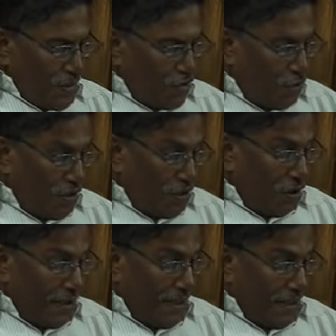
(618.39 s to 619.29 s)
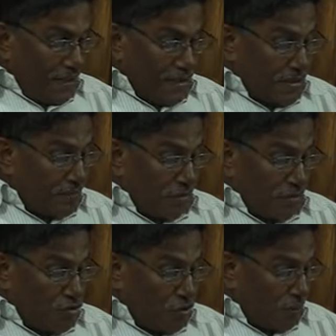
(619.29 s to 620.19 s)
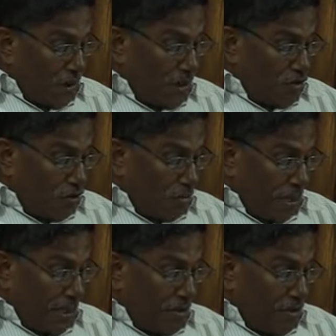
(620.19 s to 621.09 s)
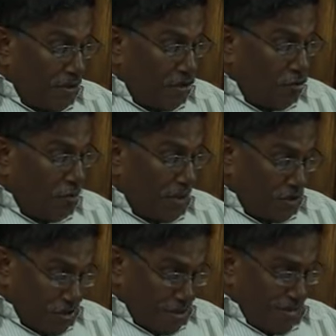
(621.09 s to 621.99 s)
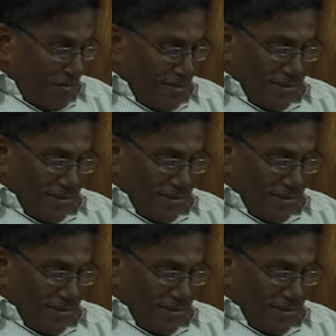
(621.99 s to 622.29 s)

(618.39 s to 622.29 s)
So without any concept of the supernatural mind, the humanist